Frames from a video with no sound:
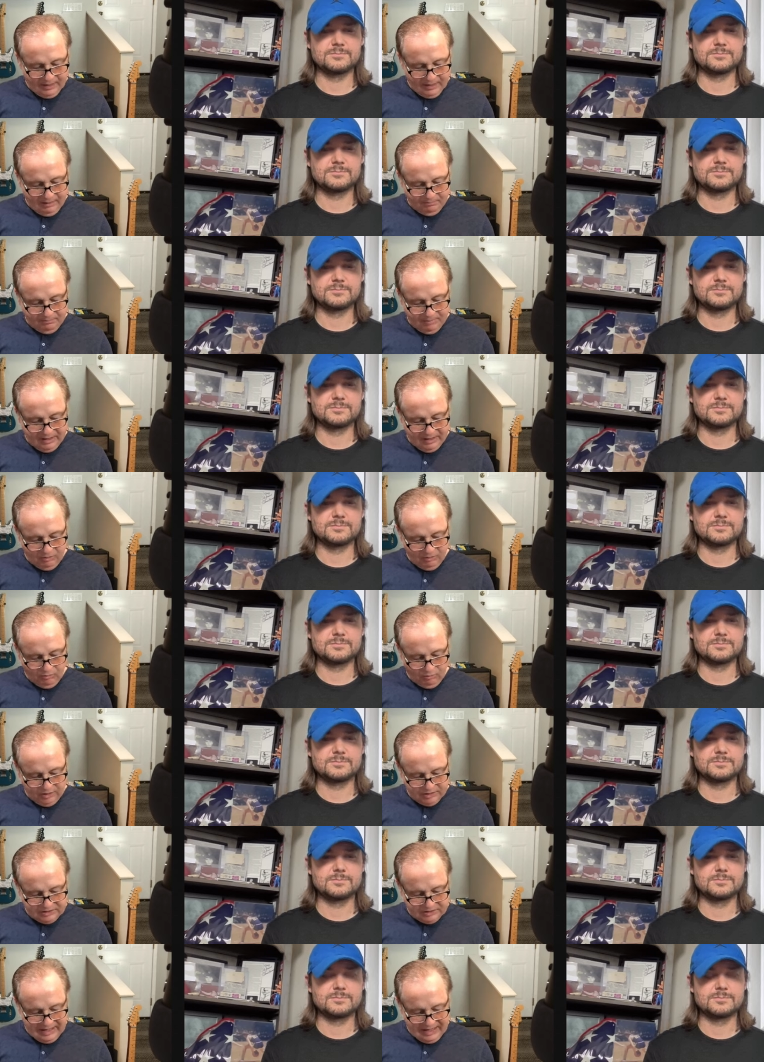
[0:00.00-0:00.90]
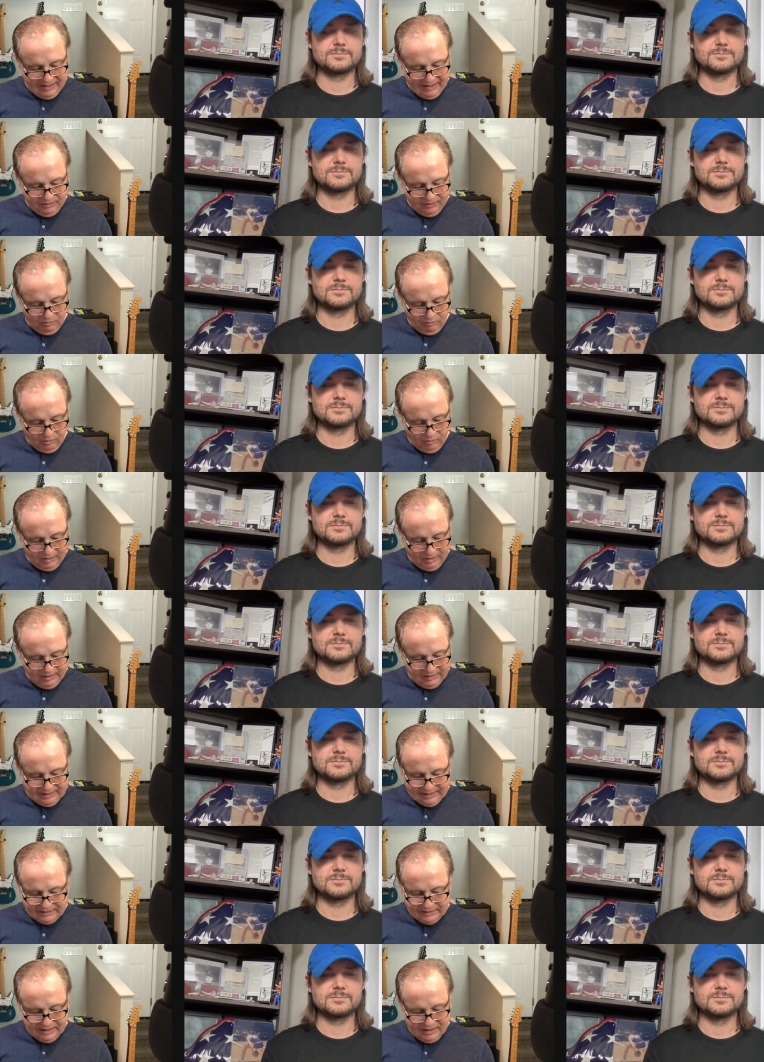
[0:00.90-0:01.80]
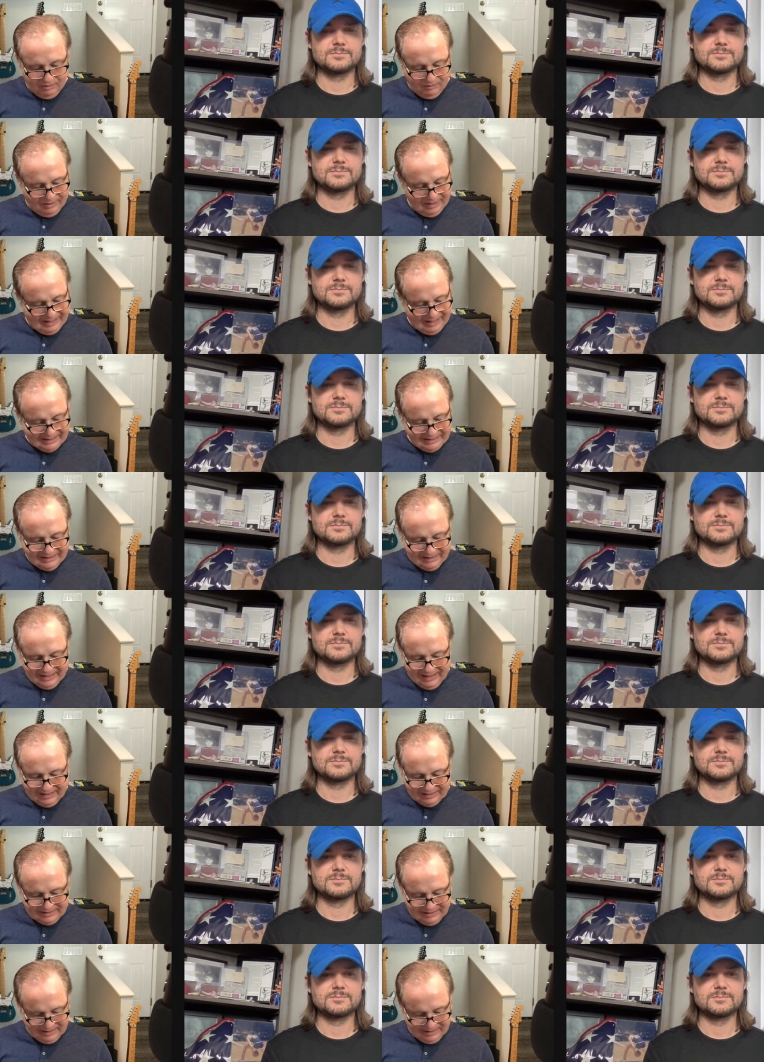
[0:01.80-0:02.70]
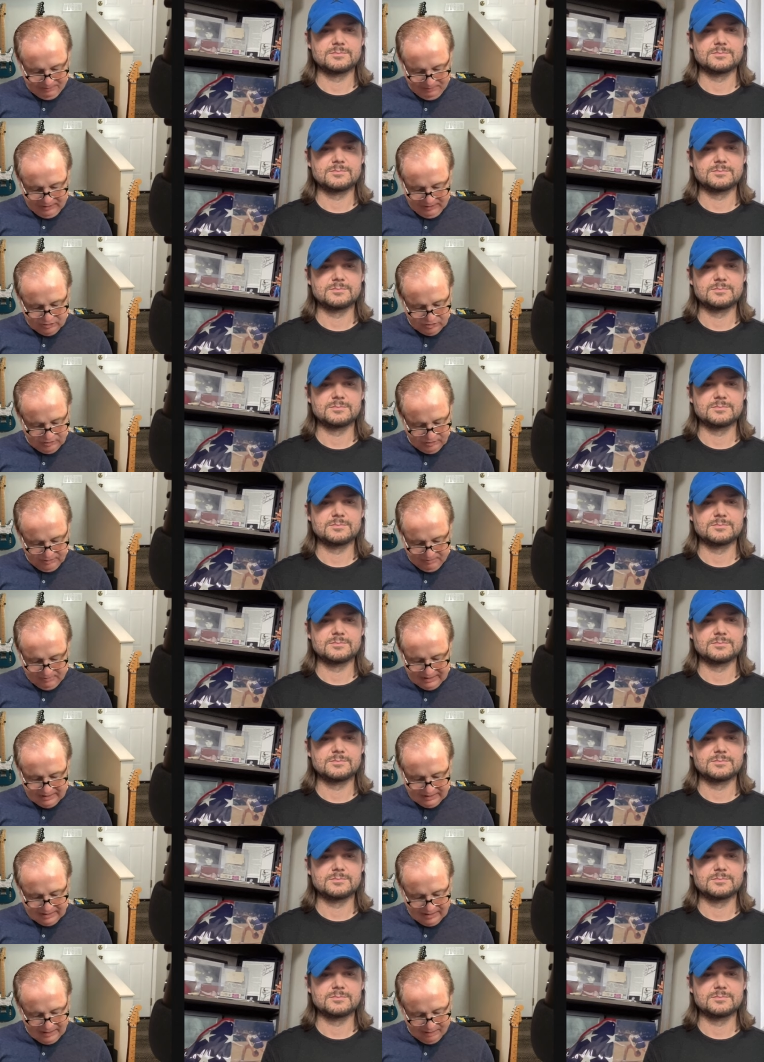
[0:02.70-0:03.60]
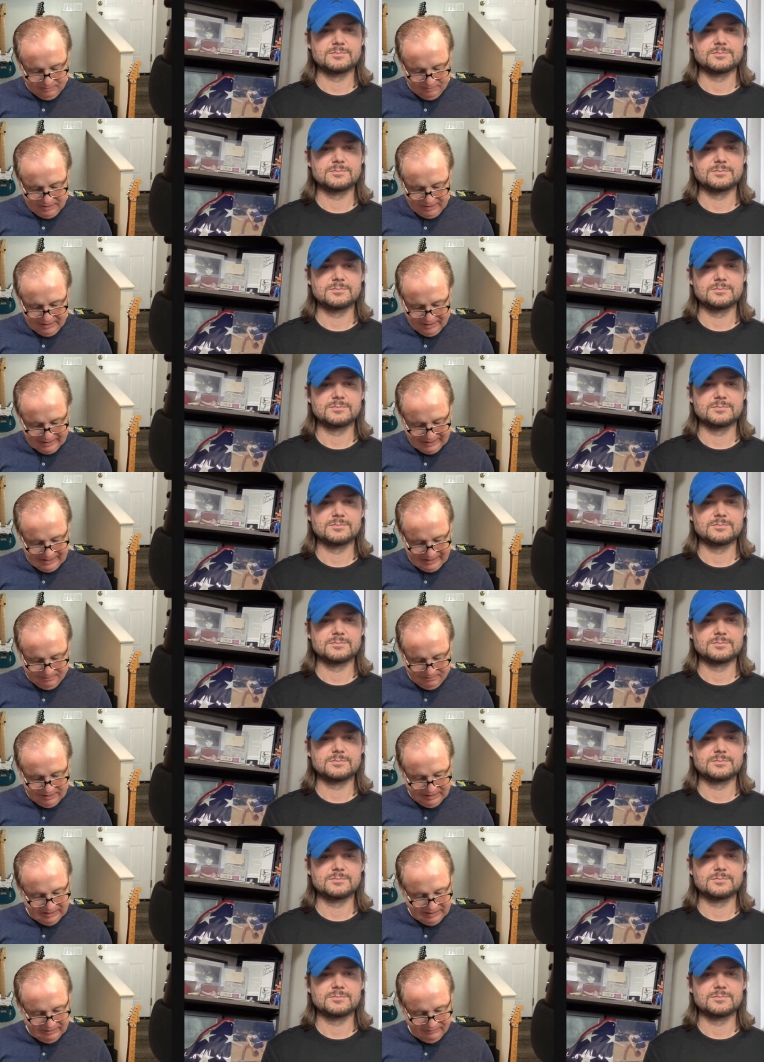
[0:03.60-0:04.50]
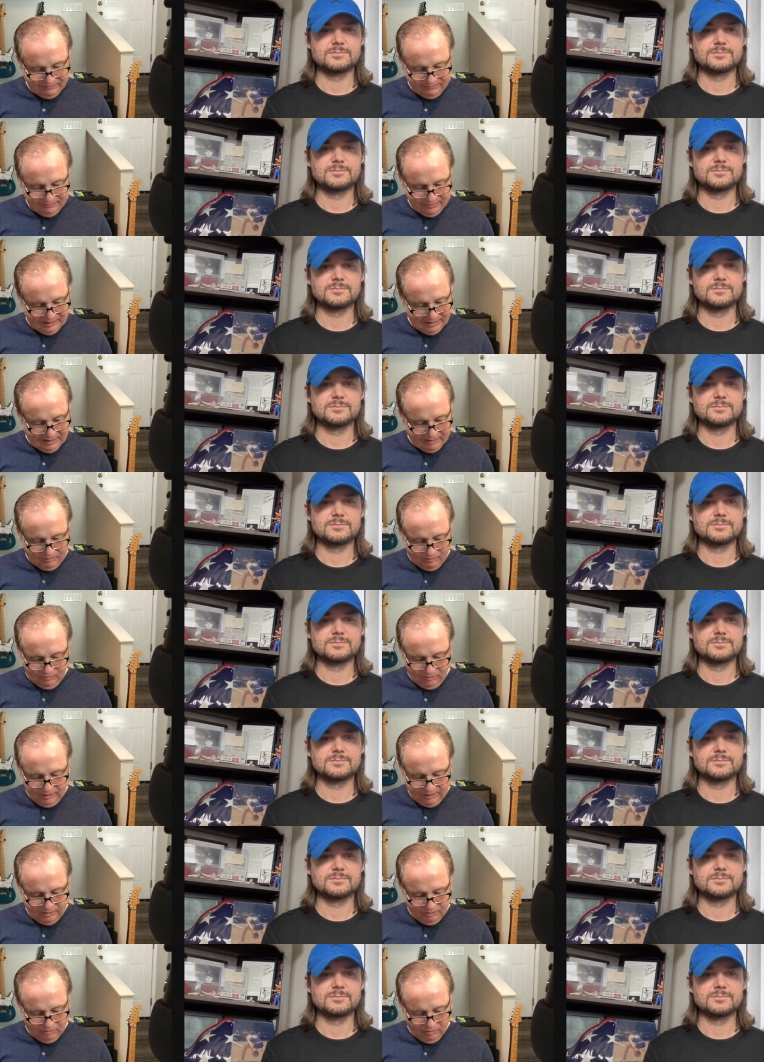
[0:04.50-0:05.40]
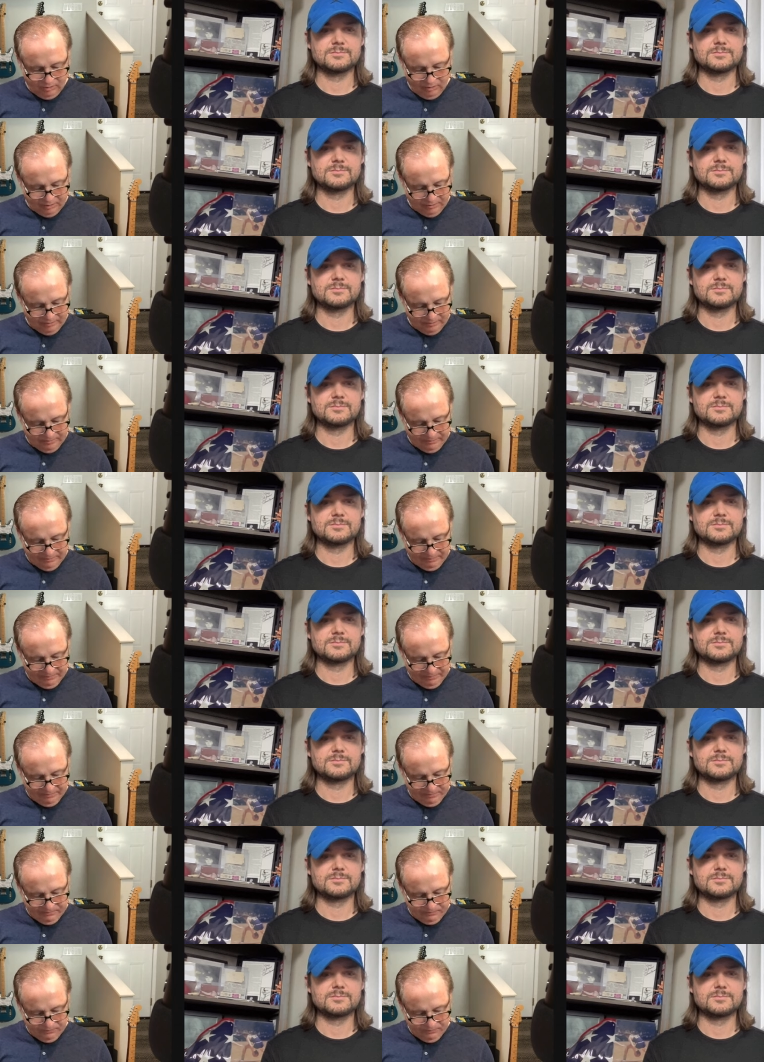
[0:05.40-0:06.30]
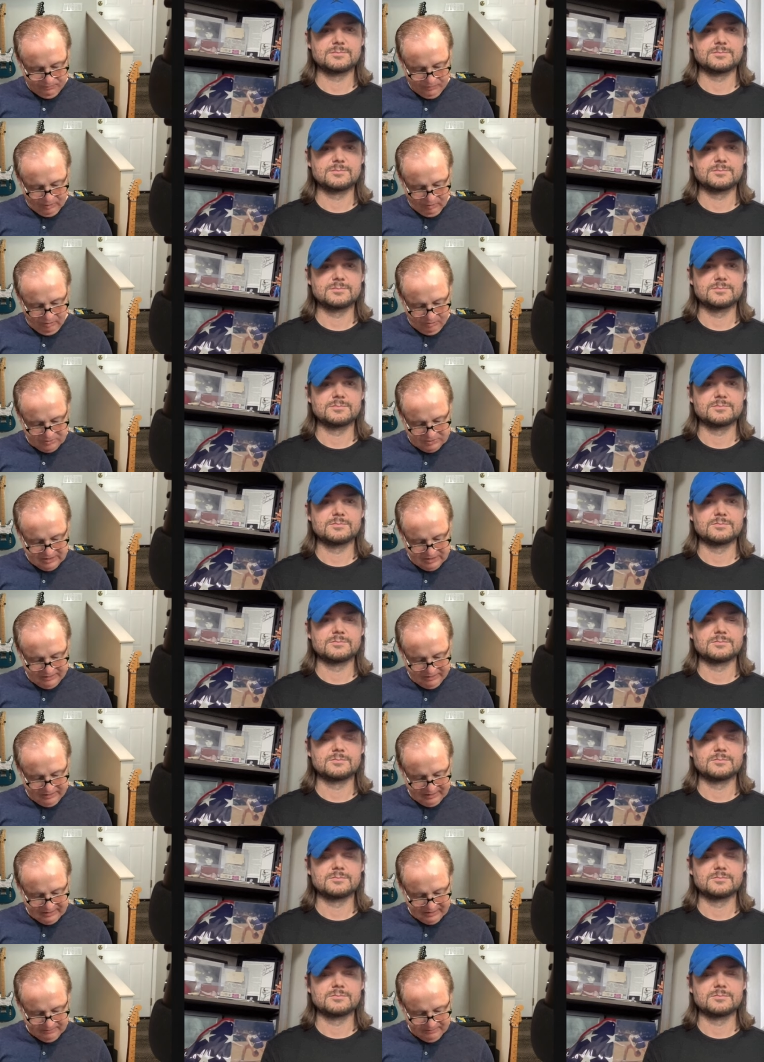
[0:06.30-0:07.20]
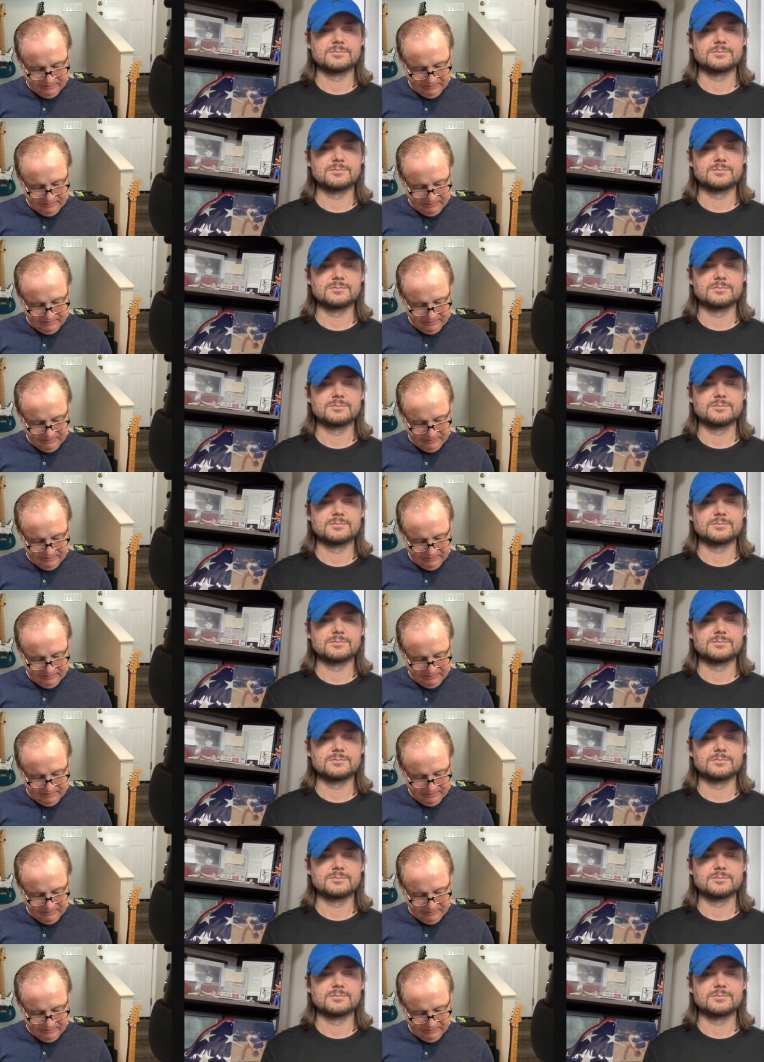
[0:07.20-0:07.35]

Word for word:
Speaker 1: but it was not the one. And you know what? I did not take a picture of the million dollar bill. I can't believe uh, what in the world? What was I thinking?